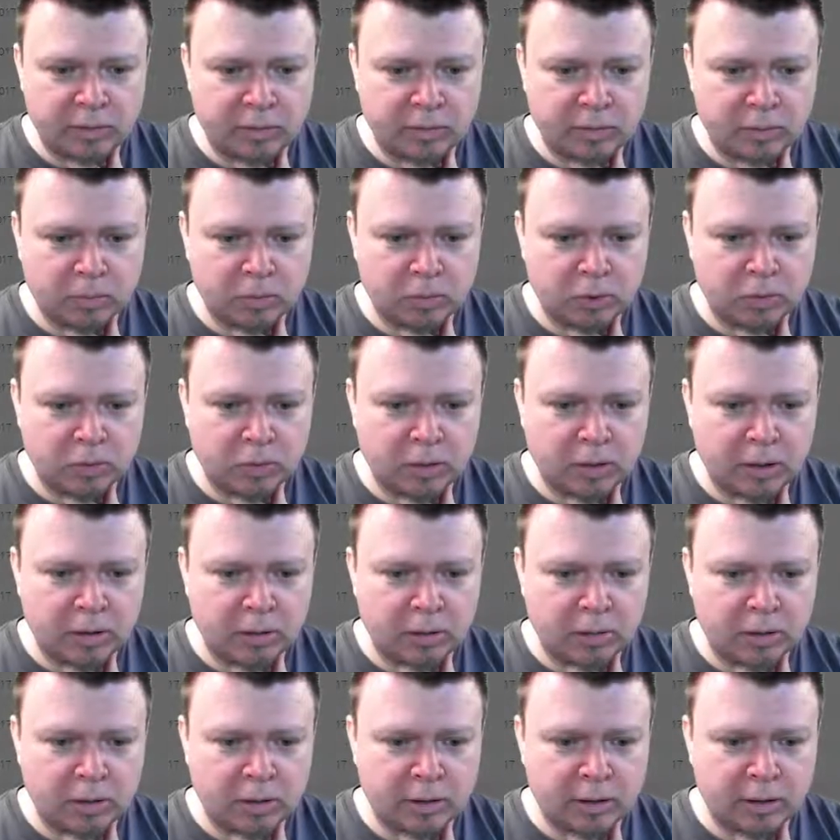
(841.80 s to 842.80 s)
from
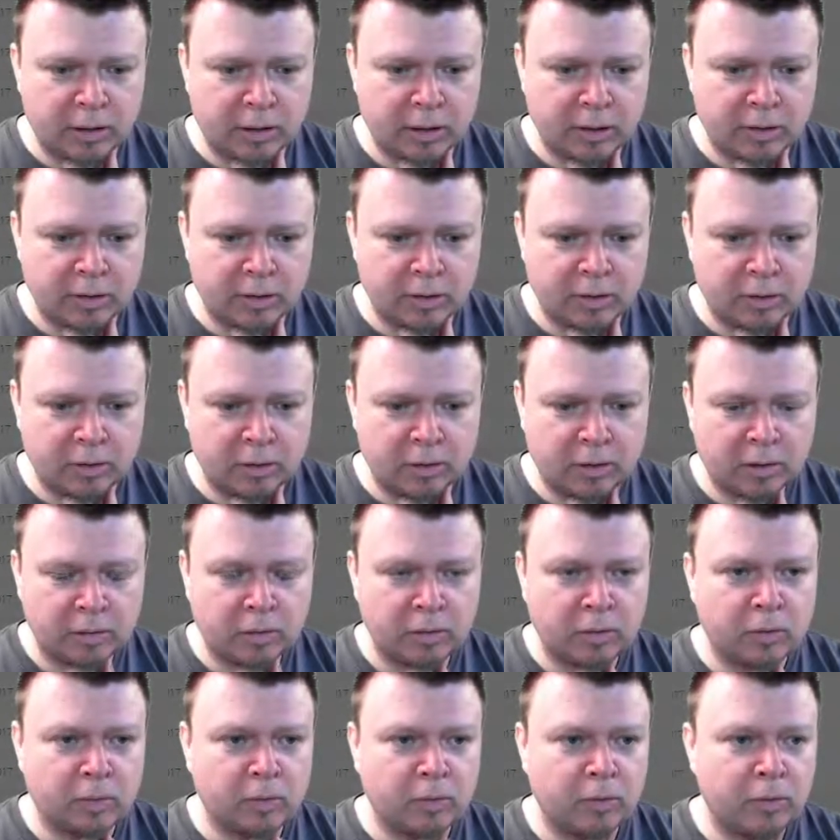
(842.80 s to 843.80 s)
200 and zero
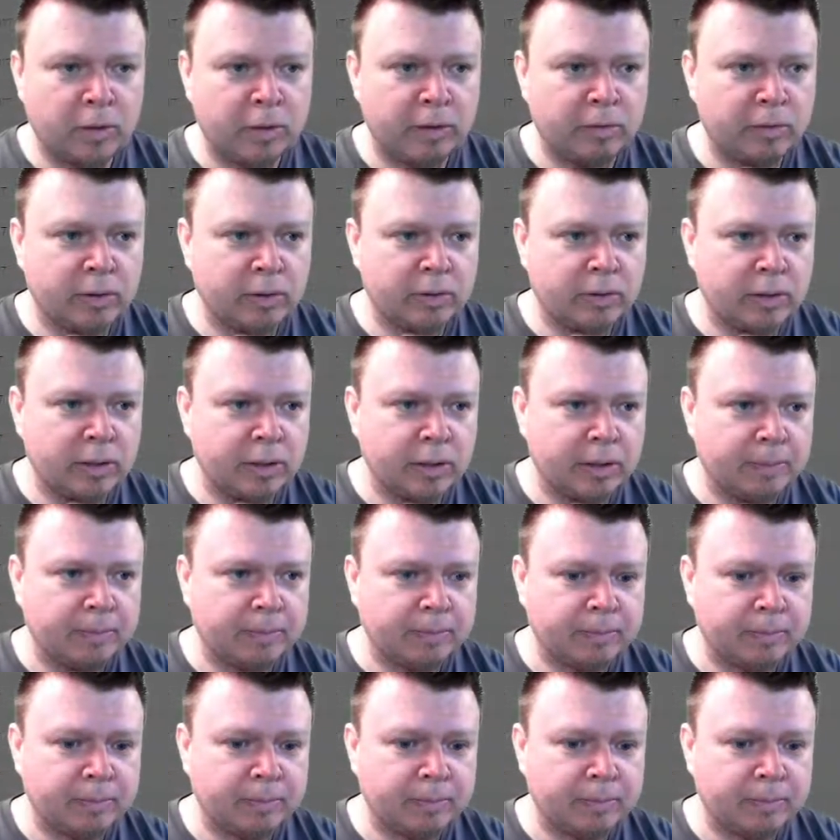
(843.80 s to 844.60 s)
from 350.